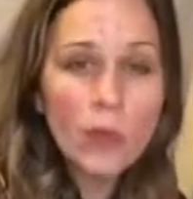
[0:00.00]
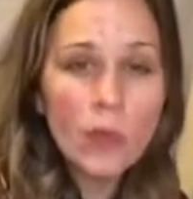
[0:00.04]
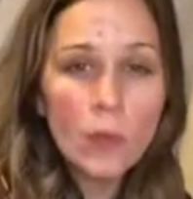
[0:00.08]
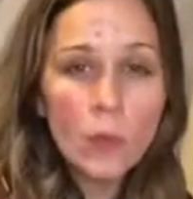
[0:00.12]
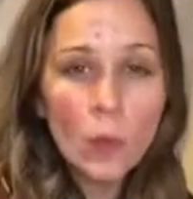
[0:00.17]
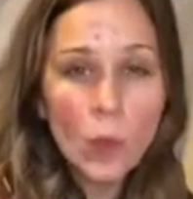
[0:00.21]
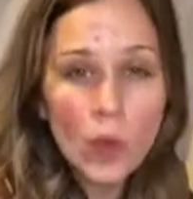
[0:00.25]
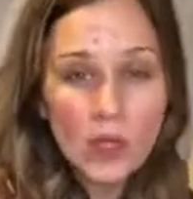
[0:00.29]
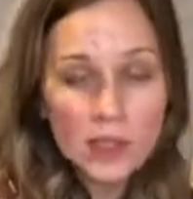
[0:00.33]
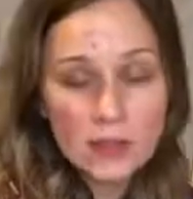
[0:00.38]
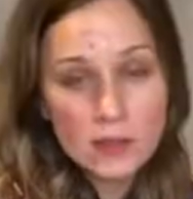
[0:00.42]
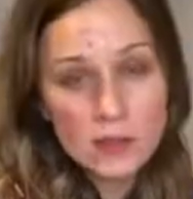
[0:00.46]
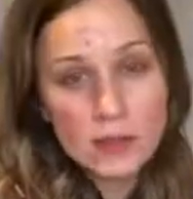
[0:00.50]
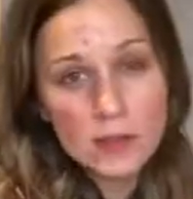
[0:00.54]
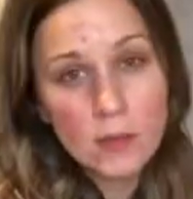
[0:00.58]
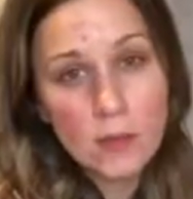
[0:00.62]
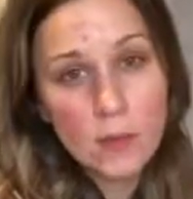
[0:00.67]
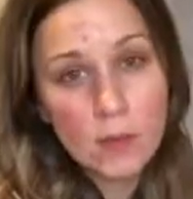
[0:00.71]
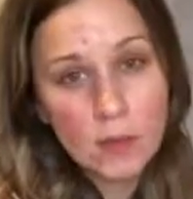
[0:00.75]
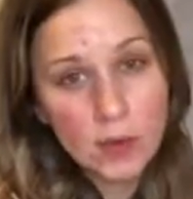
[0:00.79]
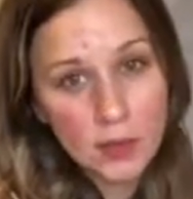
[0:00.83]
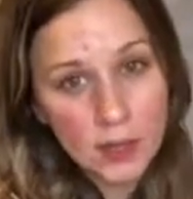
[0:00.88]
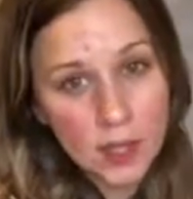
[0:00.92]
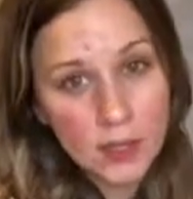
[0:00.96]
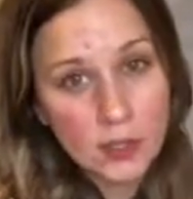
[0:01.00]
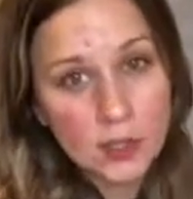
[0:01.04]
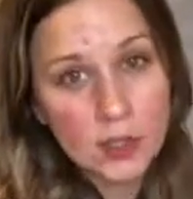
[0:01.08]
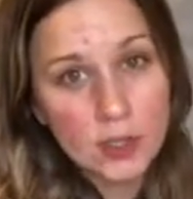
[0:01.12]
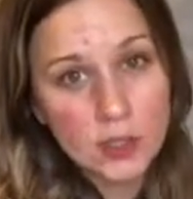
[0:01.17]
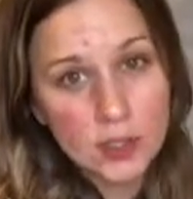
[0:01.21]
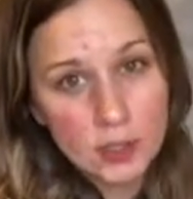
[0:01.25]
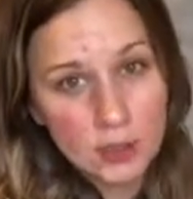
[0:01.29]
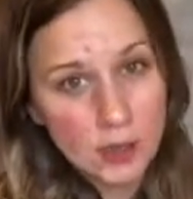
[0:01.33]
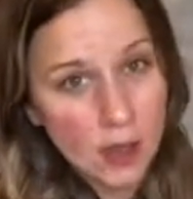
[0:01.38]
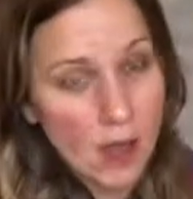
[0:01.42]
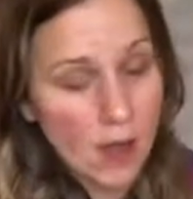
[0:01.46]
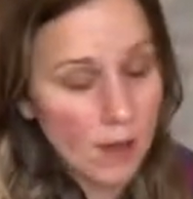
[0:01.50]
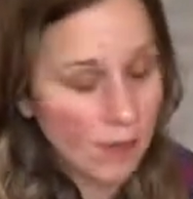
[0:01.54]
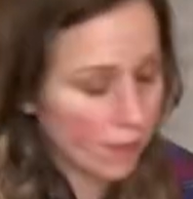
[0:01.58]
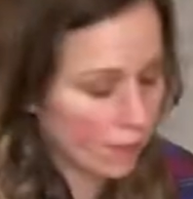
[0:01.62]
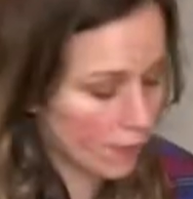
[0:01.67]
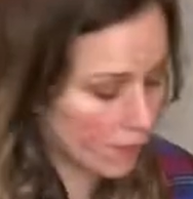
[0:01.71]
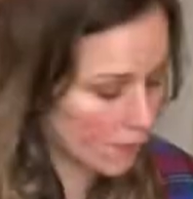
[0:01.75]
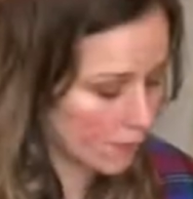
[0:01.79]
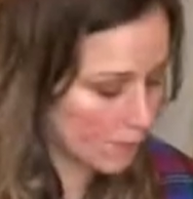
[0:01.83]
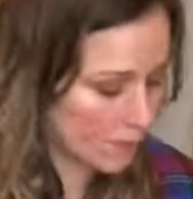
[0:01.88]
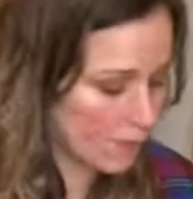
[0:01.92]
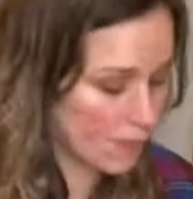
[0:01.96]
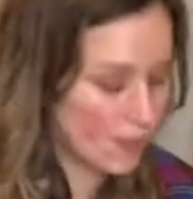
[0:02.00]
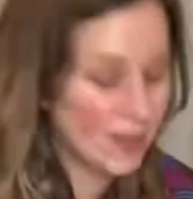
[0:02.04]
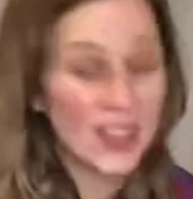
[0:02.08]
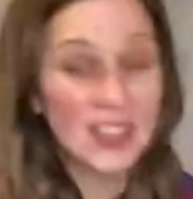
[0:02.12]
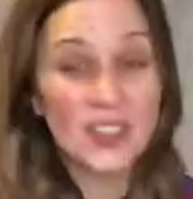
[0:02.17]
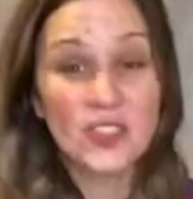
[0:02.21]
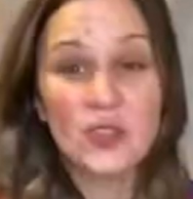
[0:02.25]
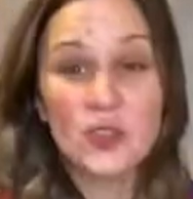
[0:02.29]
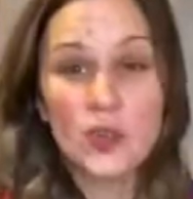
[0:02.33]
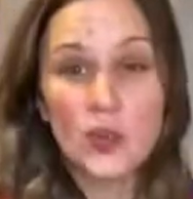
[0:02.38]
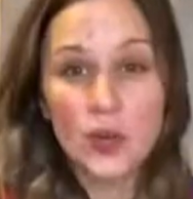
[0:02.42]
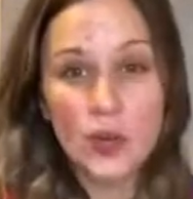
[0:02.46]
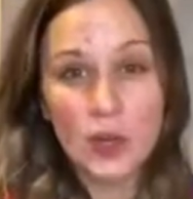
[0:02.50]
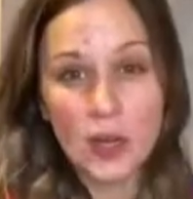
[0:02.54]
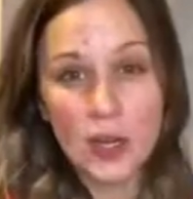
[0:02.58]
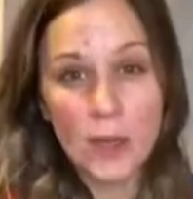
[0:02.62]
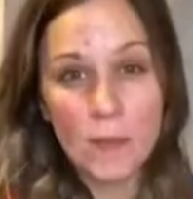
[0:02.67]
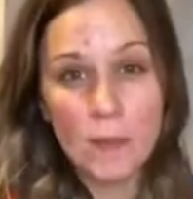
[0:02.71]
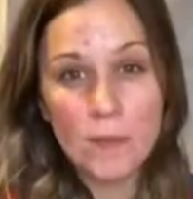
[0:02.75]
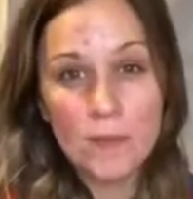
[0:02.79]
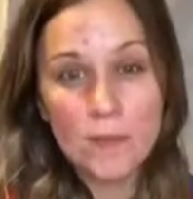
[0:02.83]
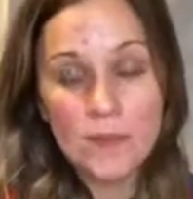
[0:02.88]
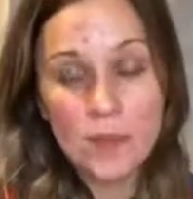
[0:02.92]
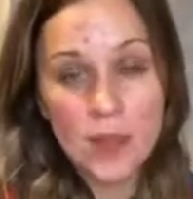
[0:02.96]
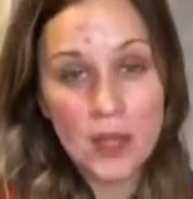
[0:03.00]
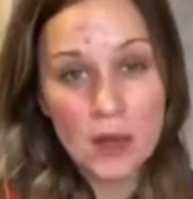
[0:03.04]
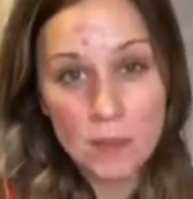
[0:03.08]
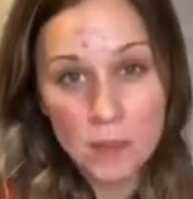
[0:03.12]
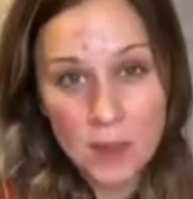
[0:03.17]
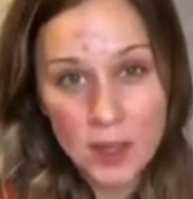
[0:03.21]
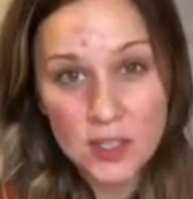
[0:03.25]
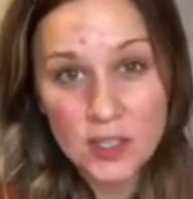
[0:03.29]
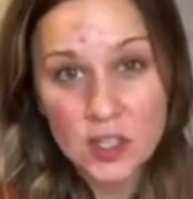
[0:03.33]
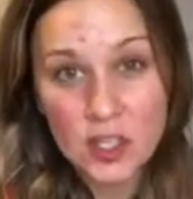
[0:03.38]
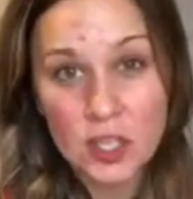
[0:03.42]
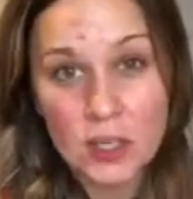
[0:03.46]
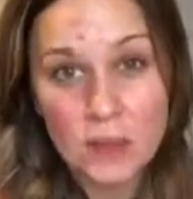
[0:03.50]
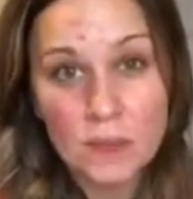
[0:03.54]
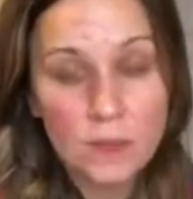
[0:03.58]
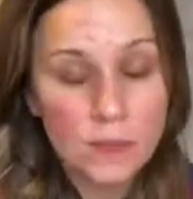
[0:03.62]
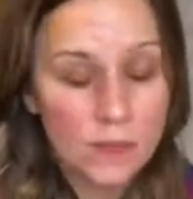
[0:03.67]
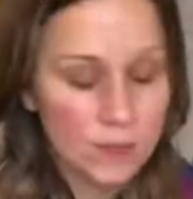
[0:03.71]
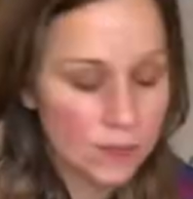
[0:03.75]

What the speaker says: one's pleasures in life, and that's cream and butter.